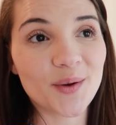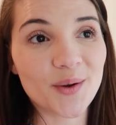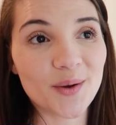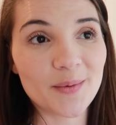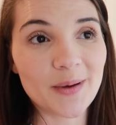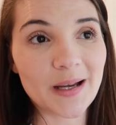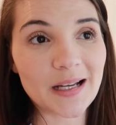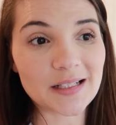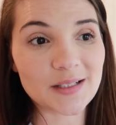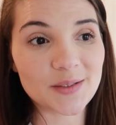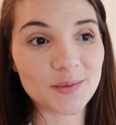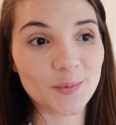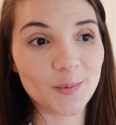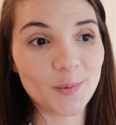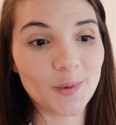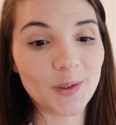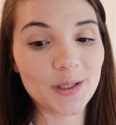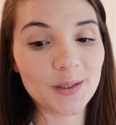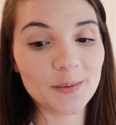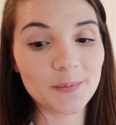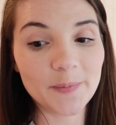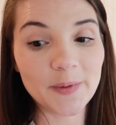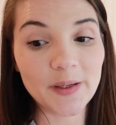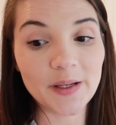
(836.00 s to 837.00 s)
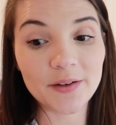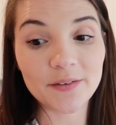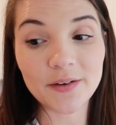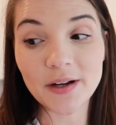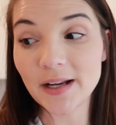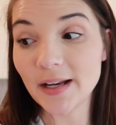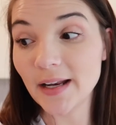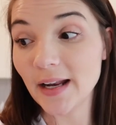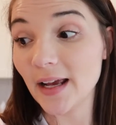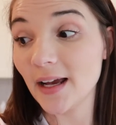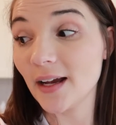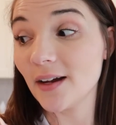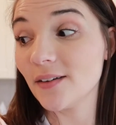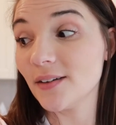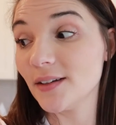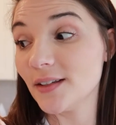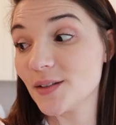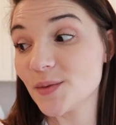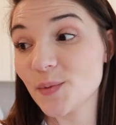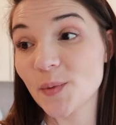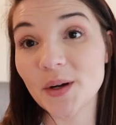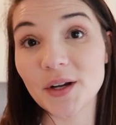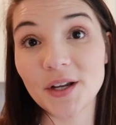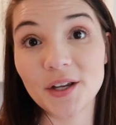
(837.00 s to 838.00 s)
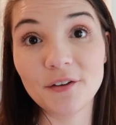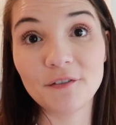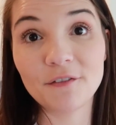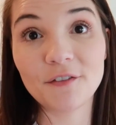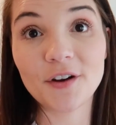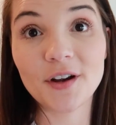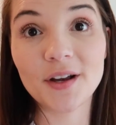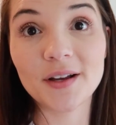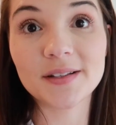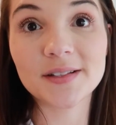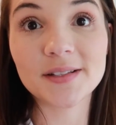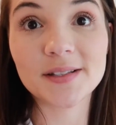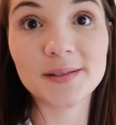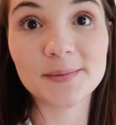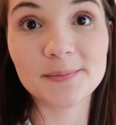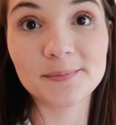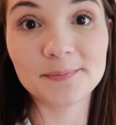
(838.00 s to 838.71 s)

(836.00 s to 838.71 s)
we'll go back to one, but right now it's working for us